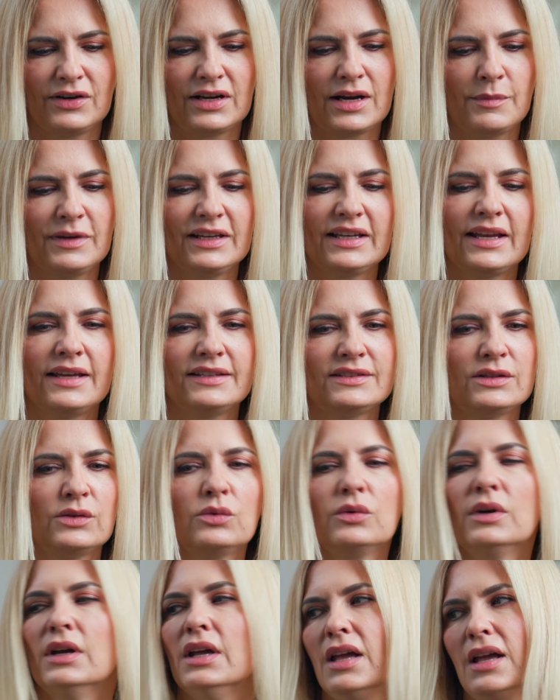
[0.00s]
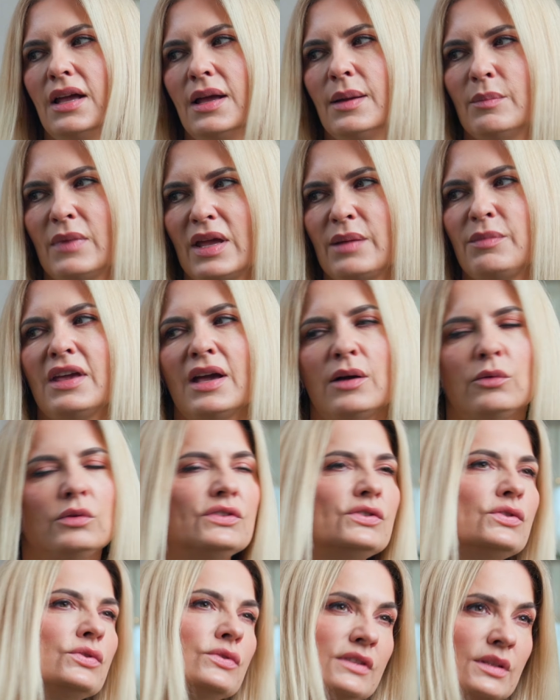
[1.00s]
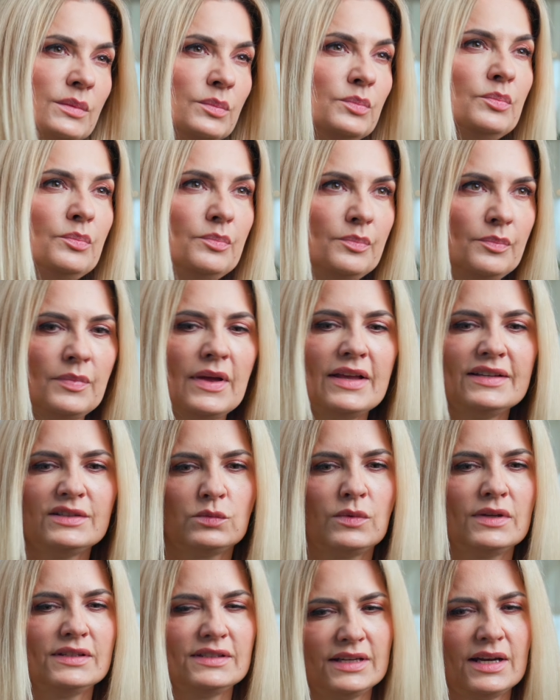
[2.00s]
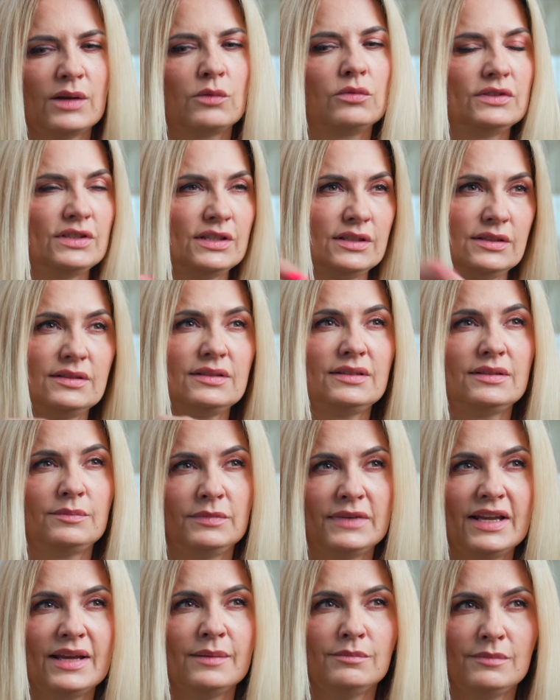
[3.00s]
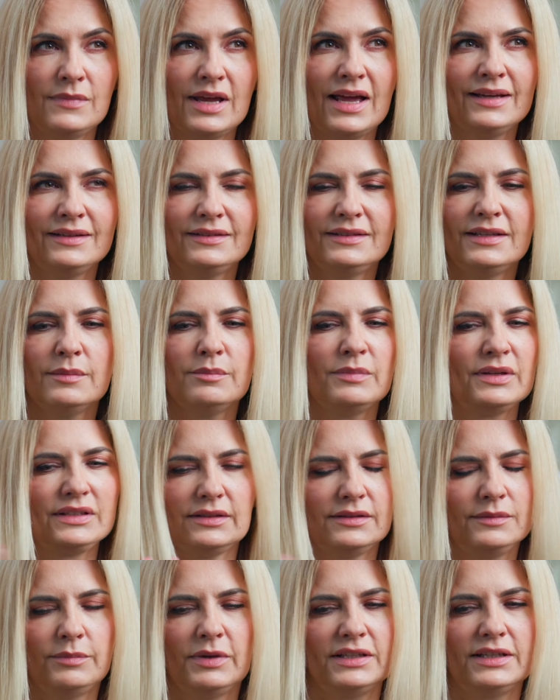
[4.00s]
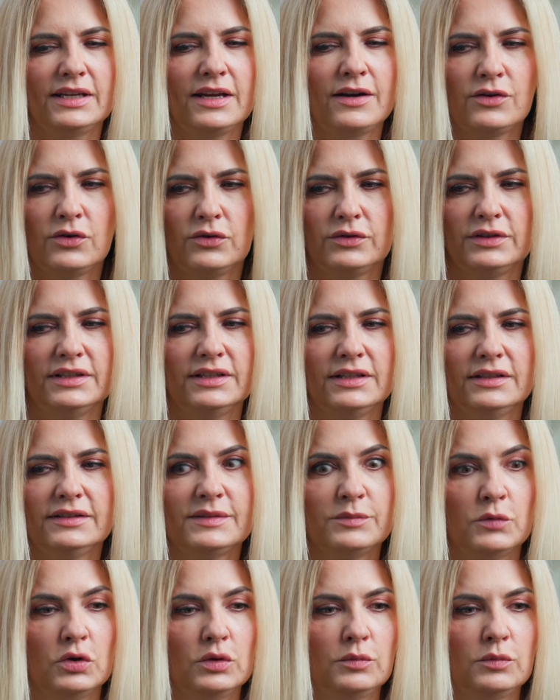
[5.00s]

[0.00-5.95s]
coming day. So maybe I will choose the best ones and I will just then add them, but they are not in the small